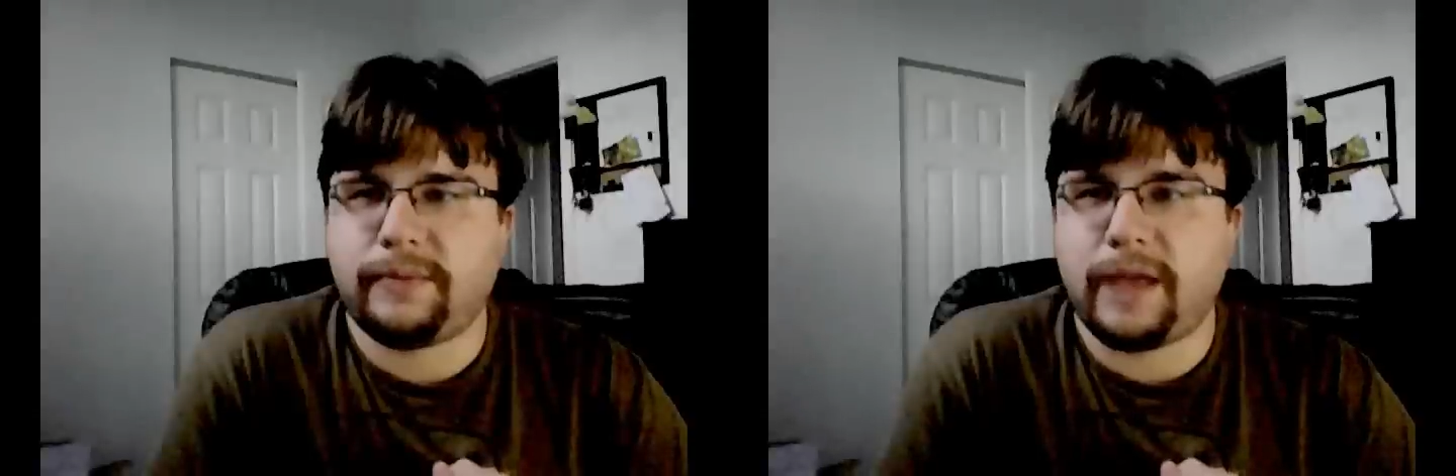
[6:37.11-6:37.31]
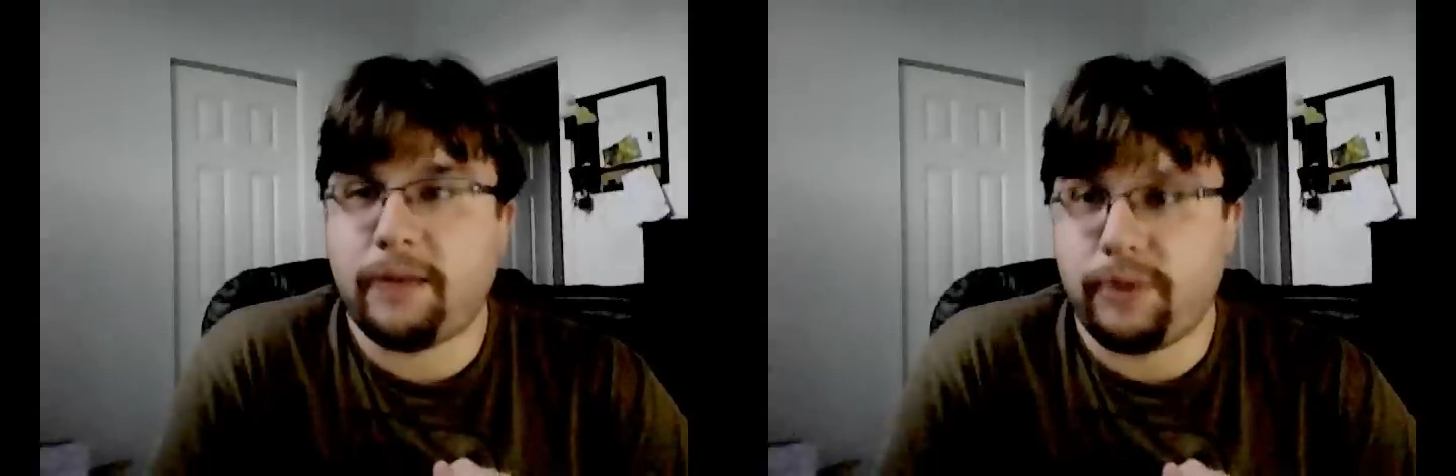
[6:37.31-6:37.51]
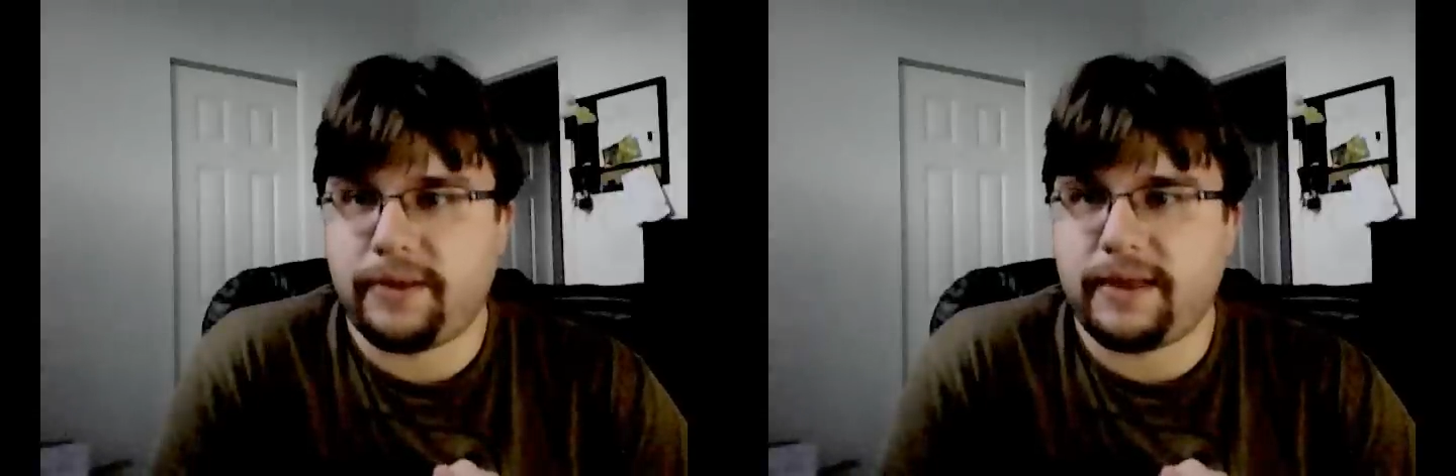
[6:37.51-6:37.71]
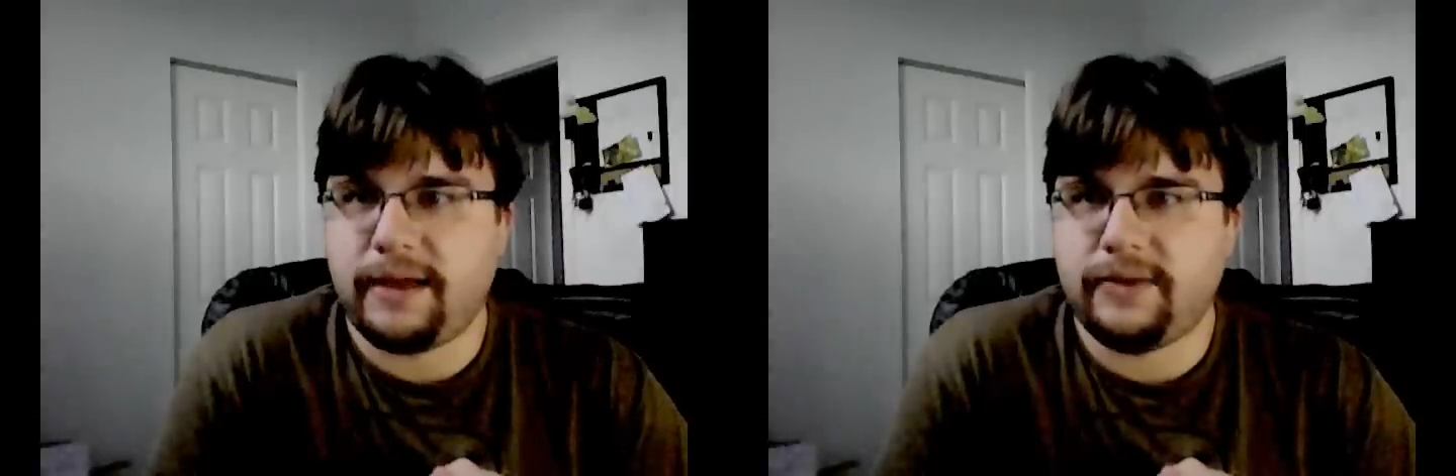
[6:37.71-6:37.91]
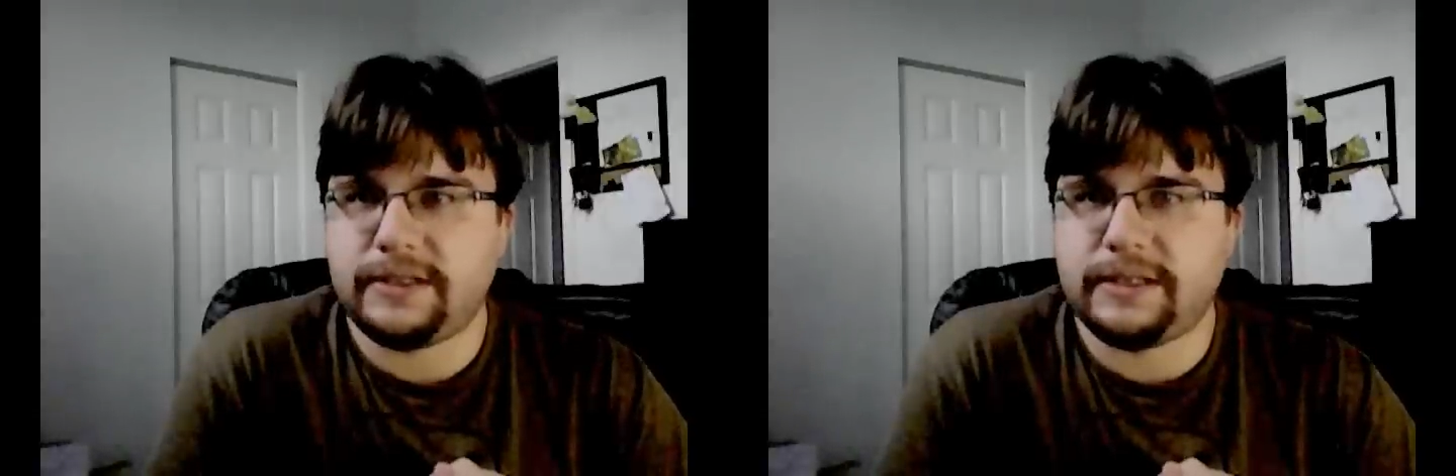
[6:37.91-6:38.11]
up with
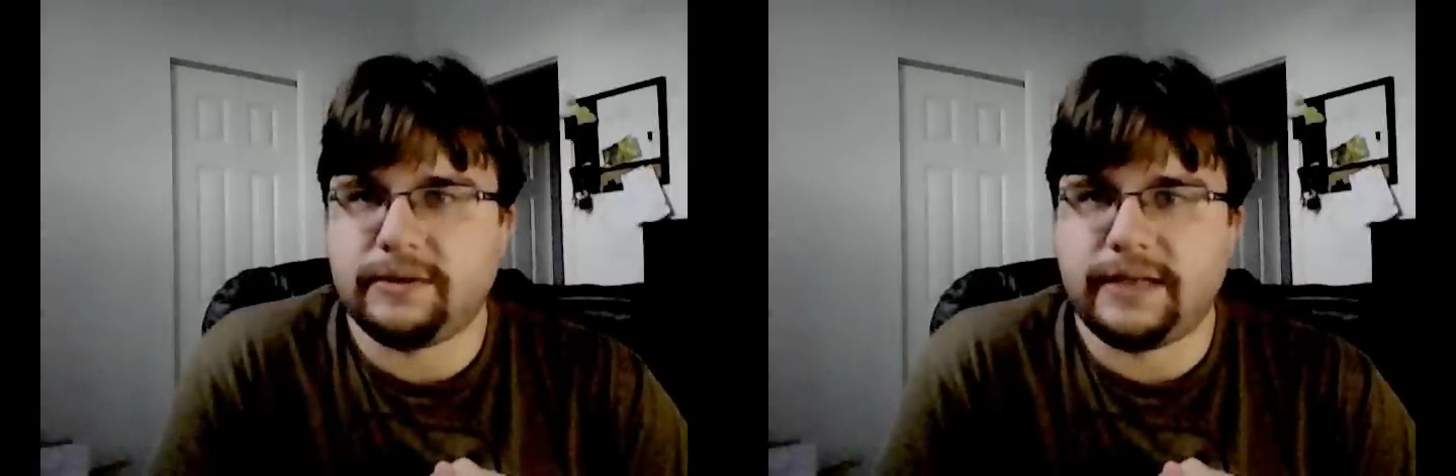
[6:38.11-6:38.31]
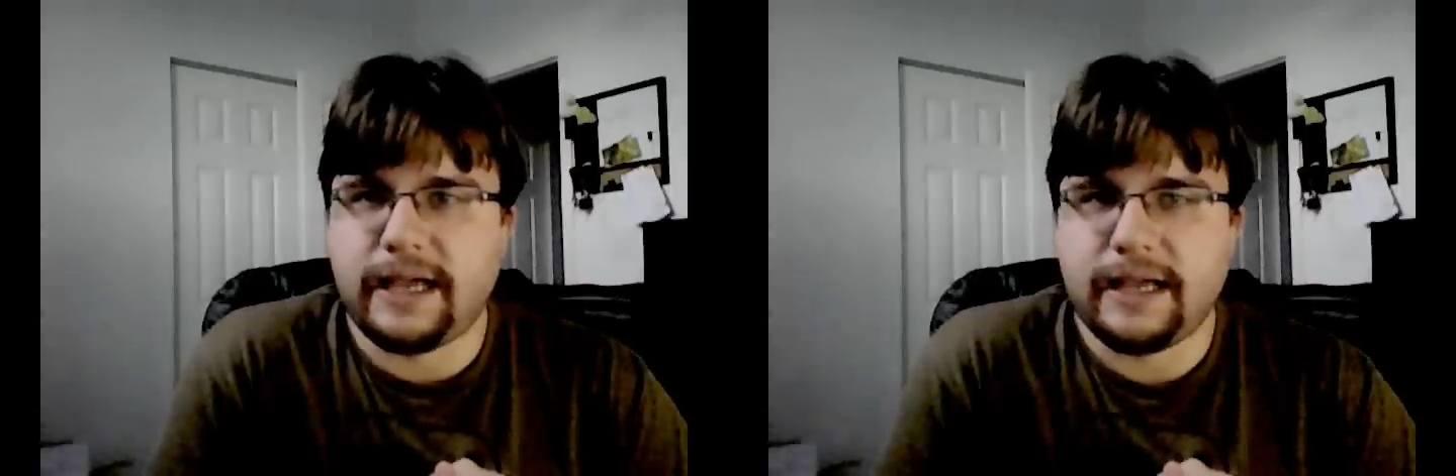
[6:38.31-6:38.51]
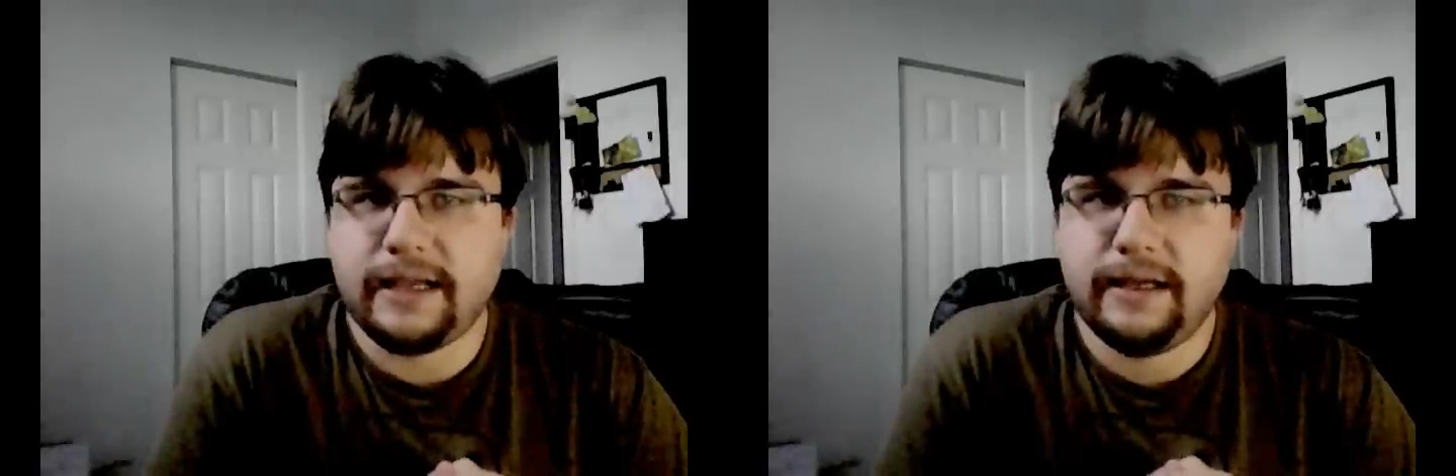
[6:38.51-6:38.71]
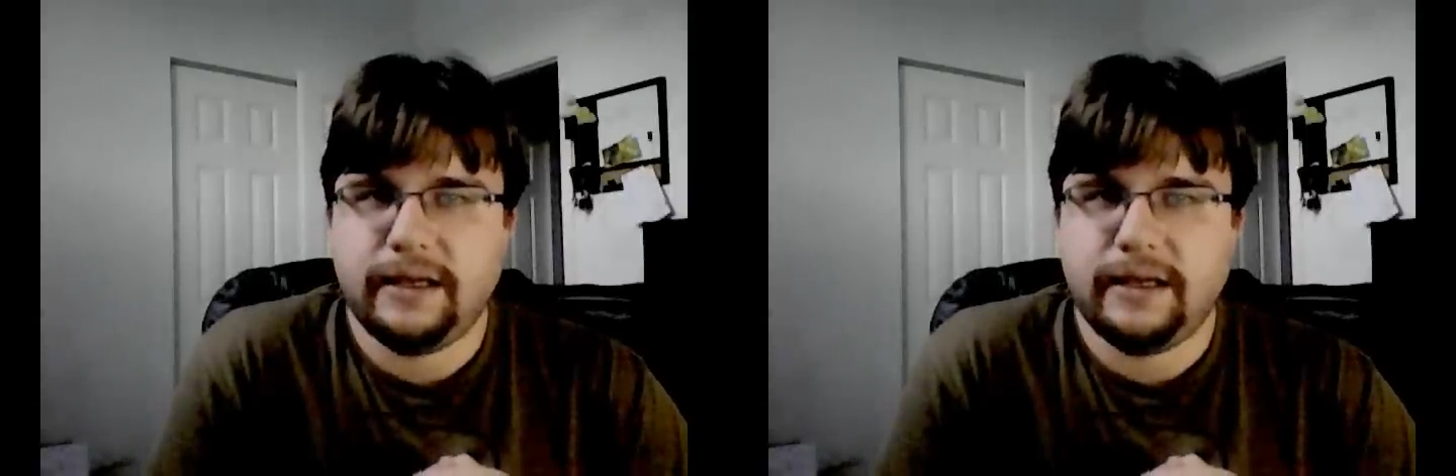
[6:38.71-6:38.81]
every single day.